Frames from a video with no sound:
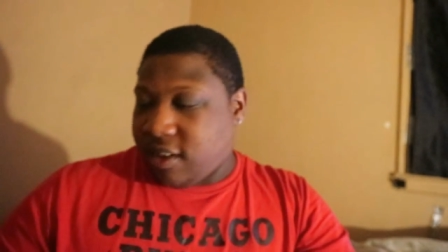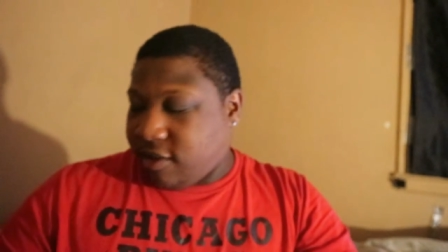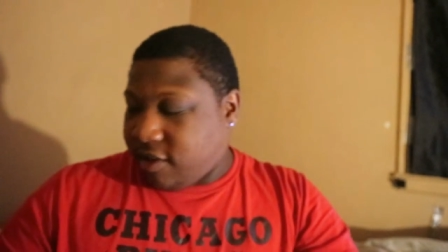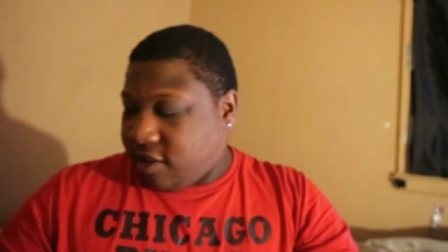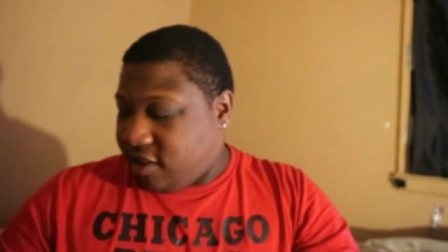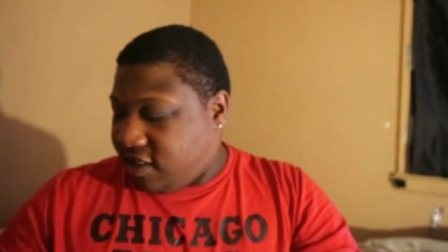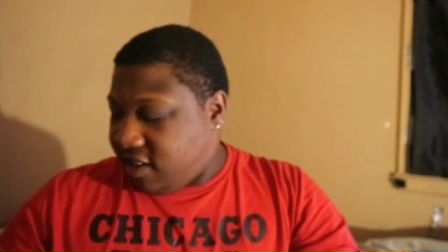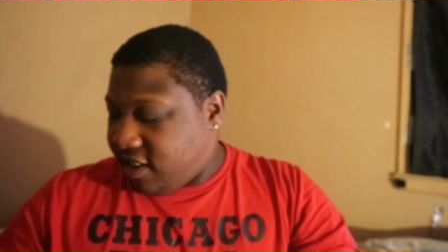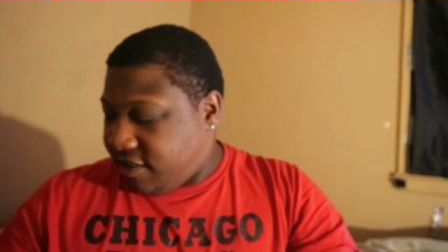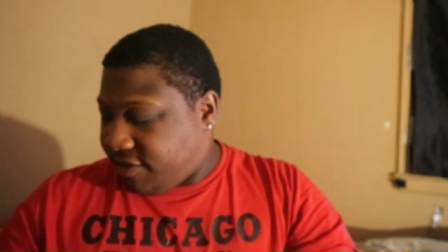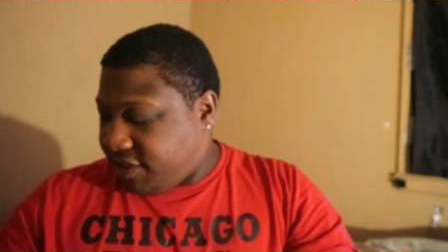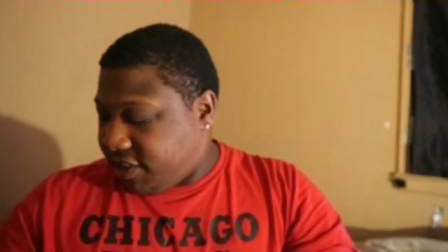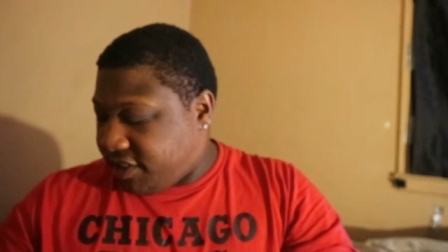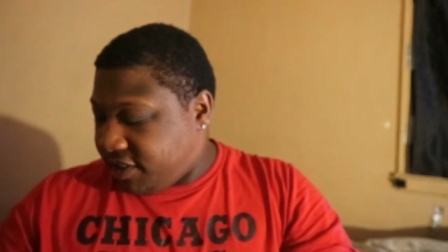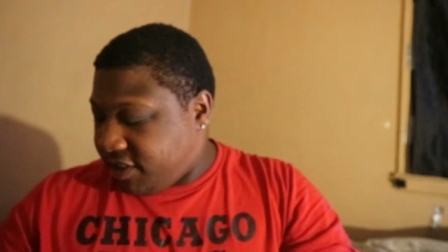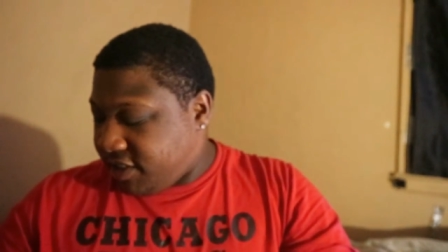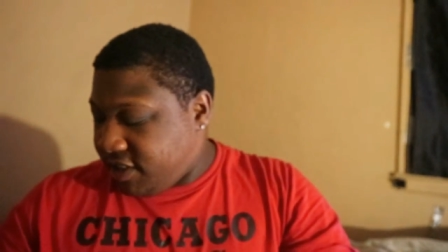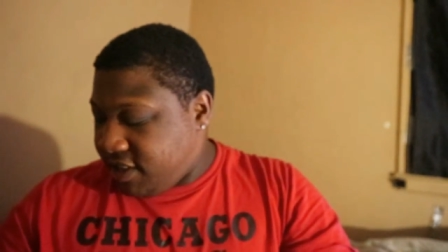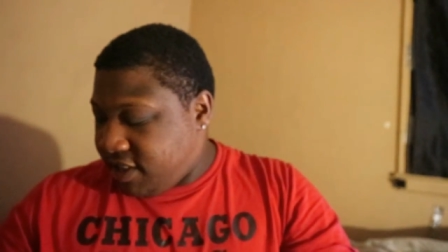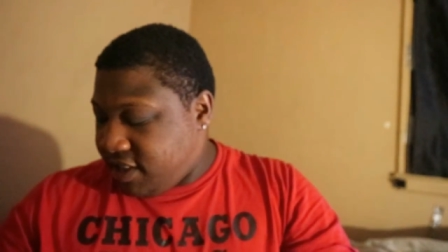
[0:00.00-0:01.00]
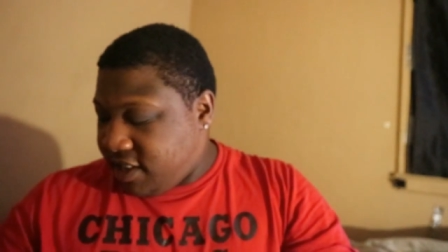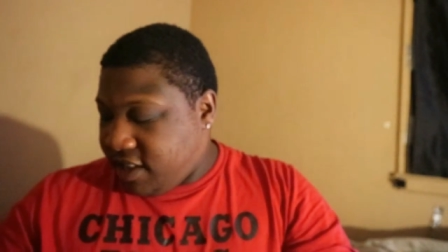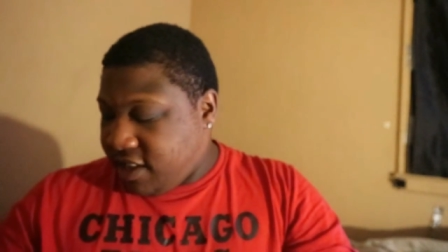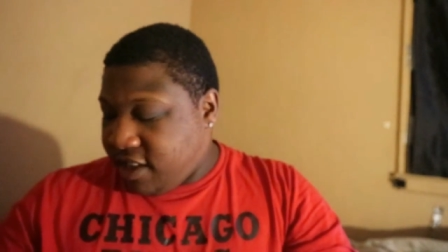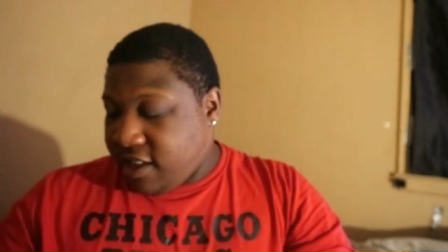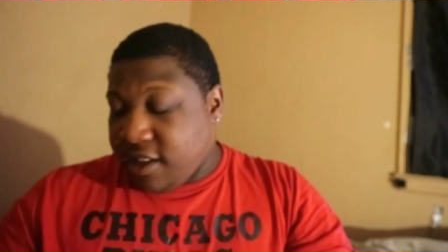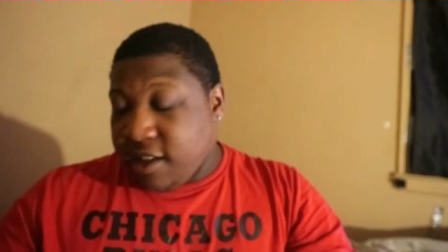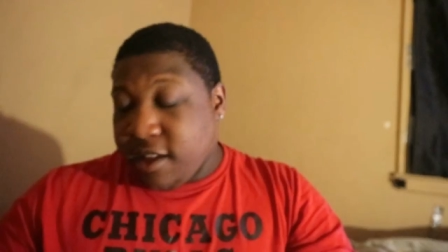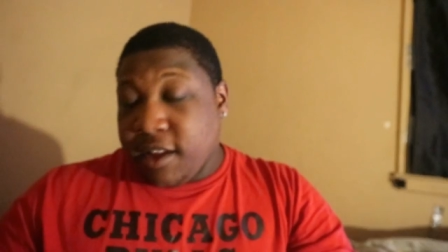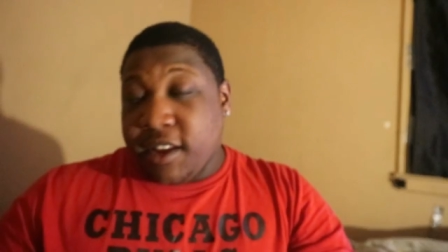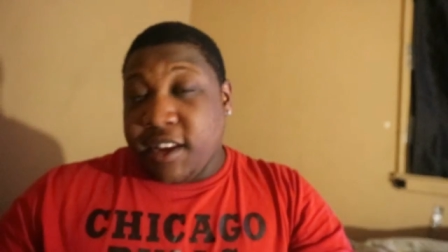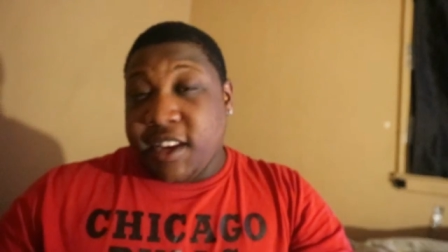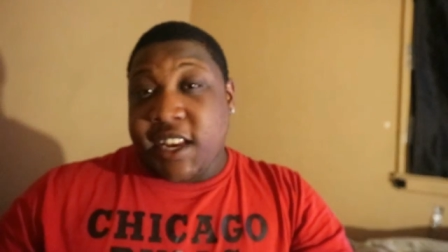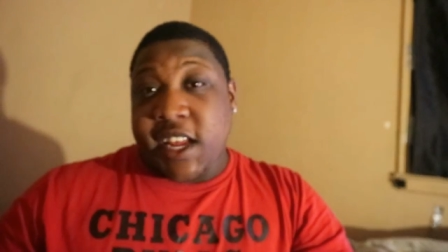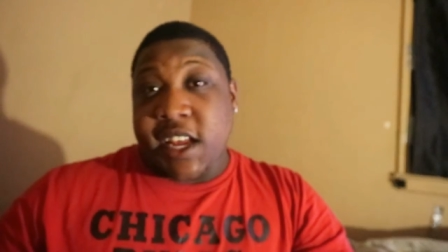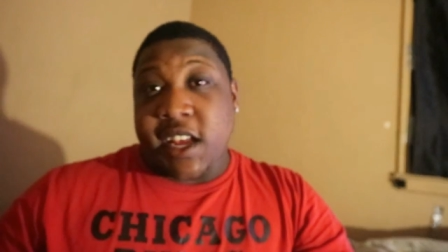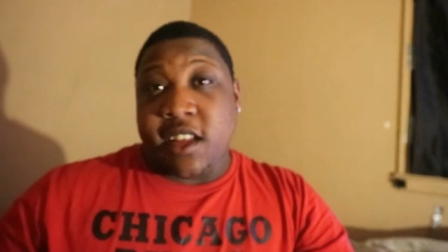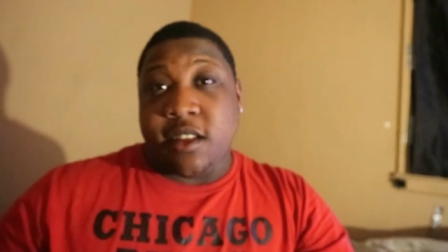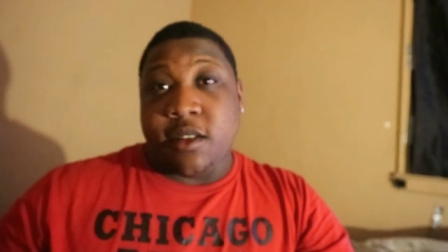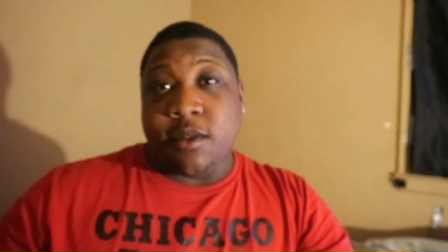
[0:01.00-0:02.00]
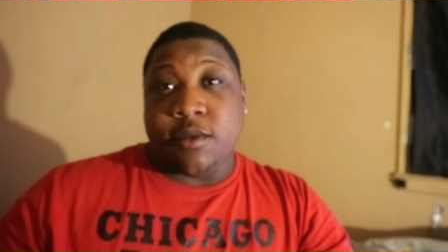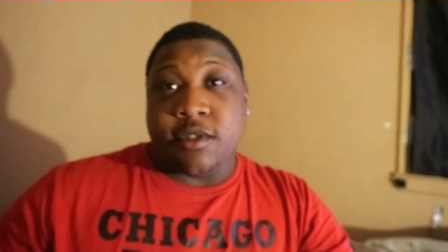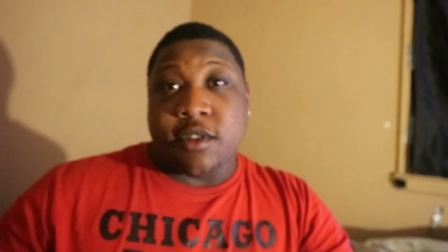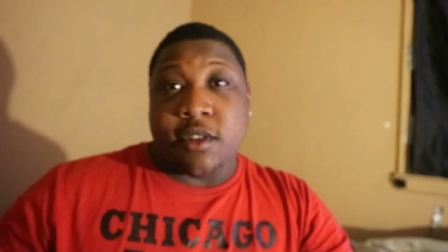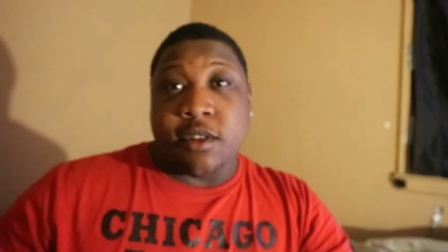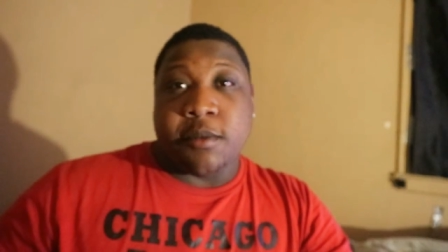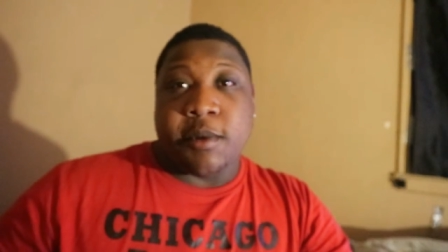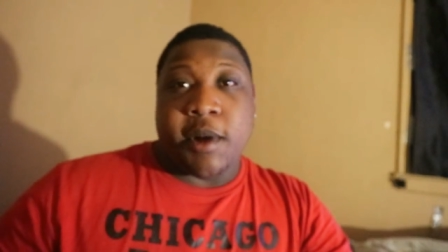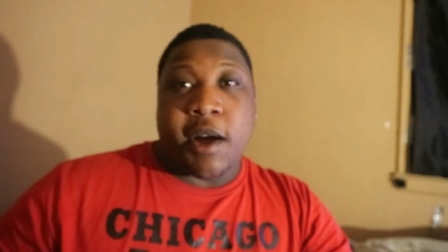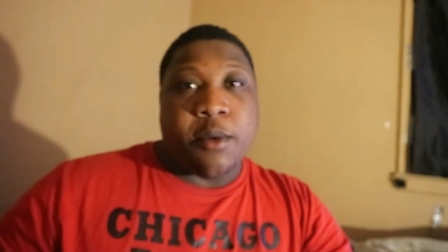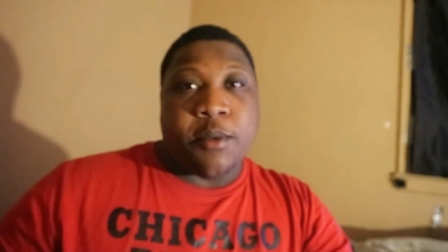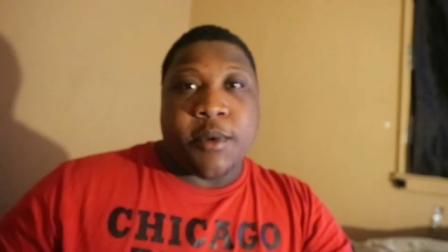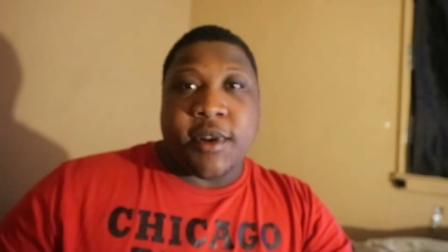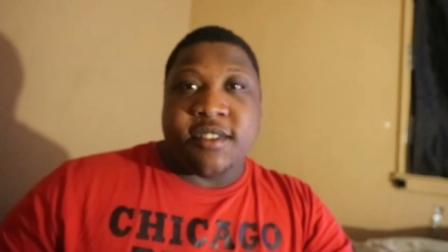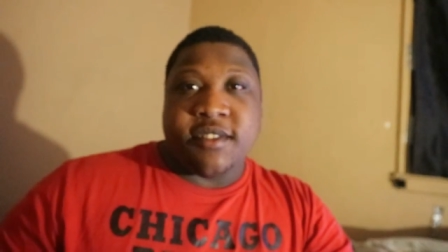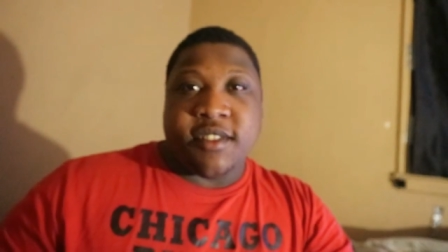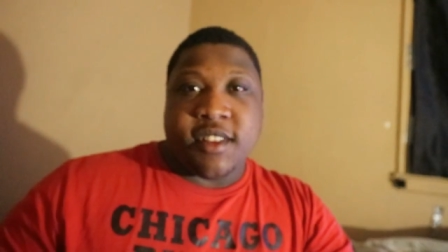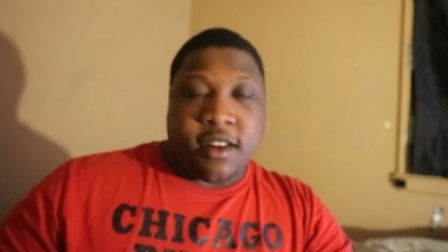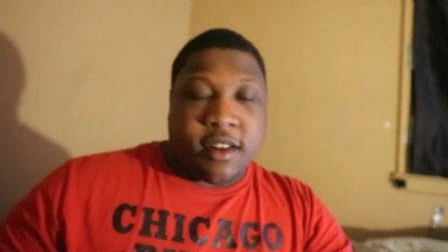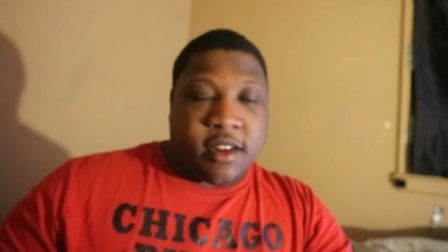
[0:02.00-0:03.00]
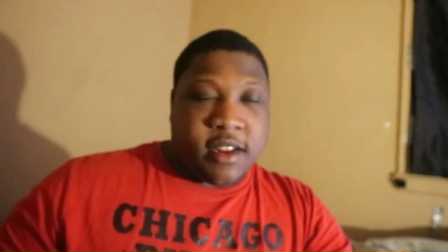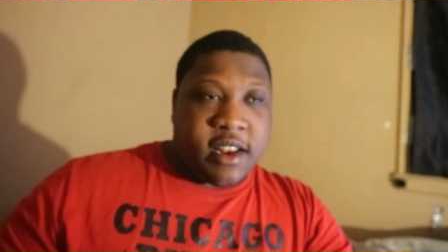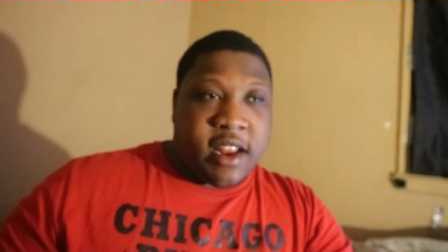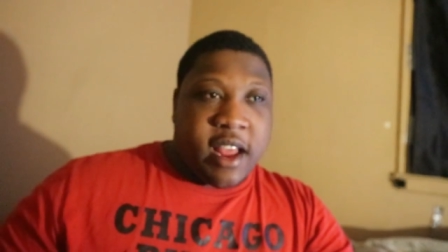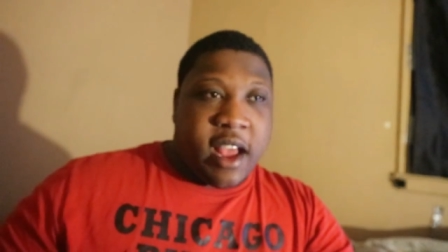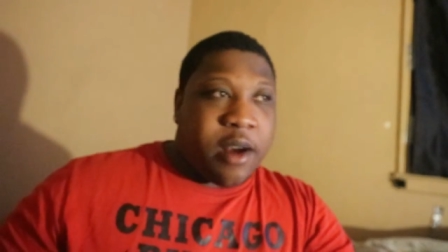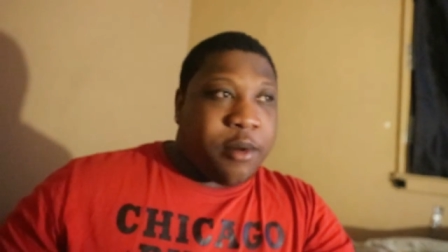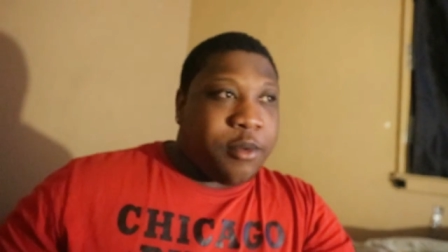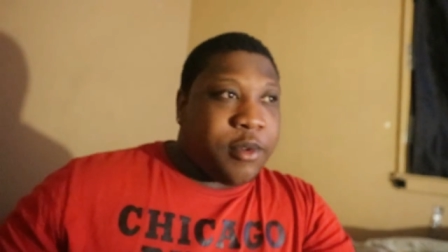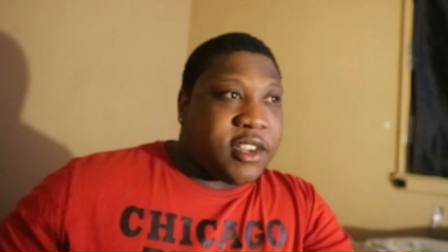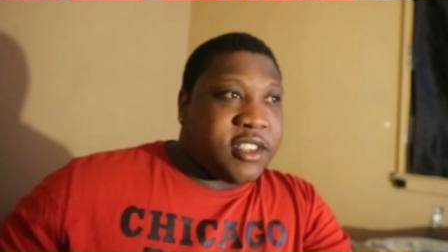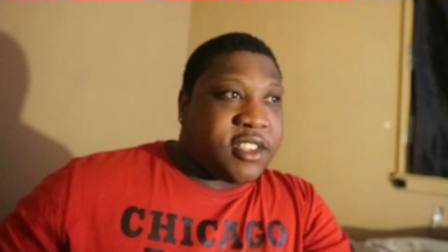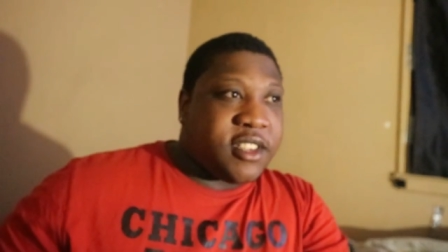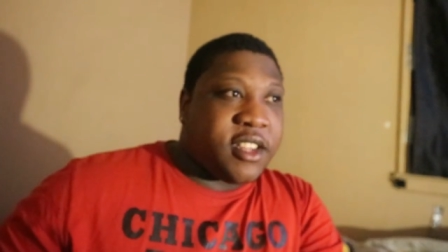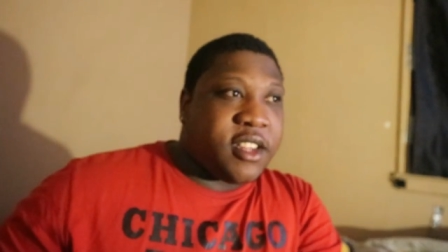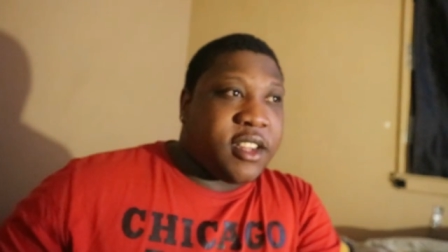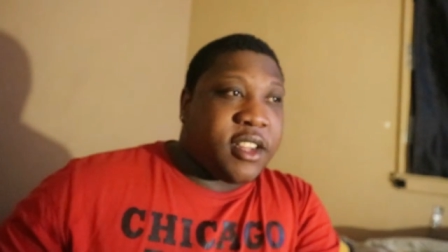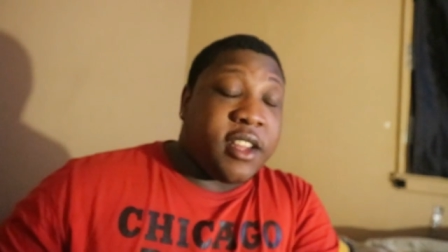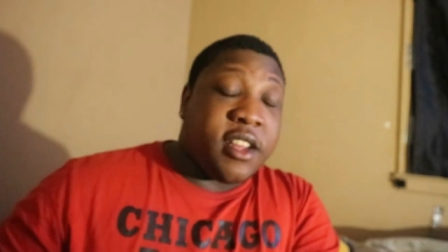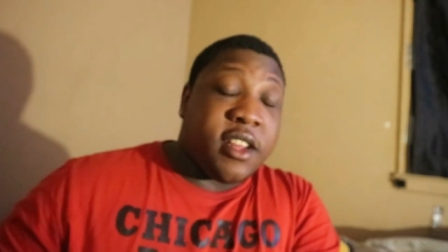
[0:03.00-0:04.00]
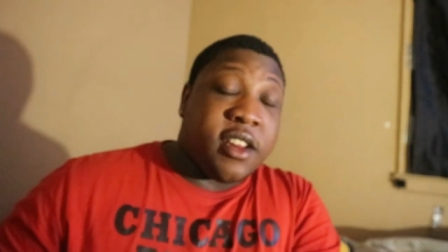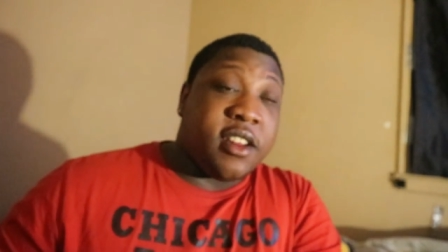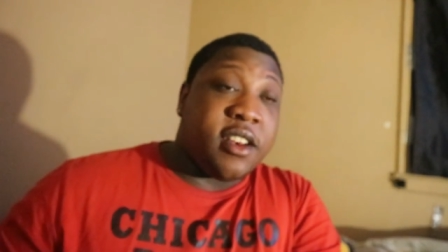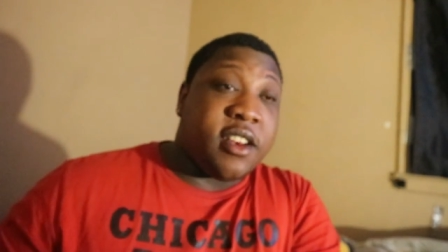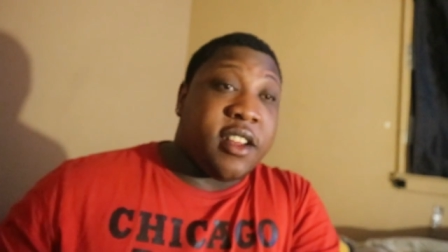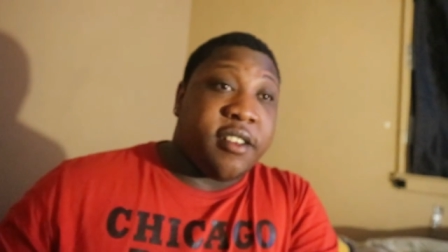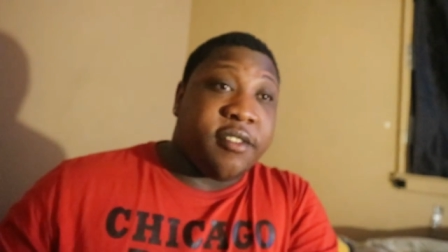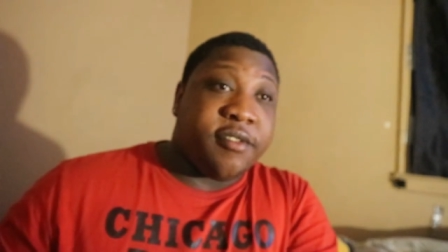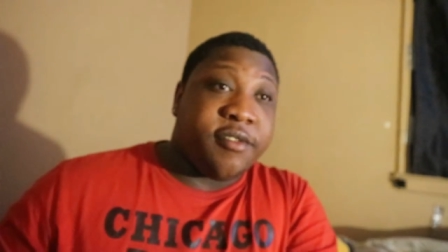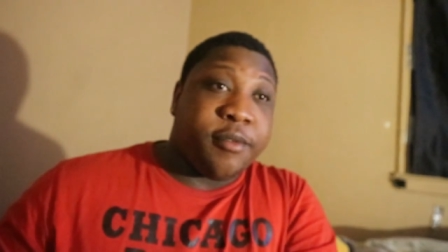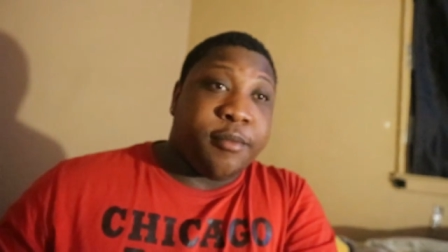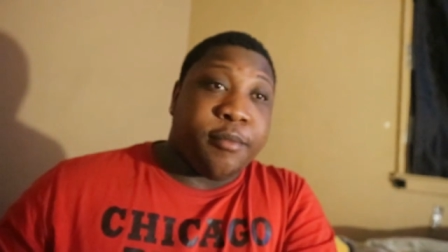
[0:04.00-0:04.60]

I would have never did YouTube. I always thought I wasn't good enough.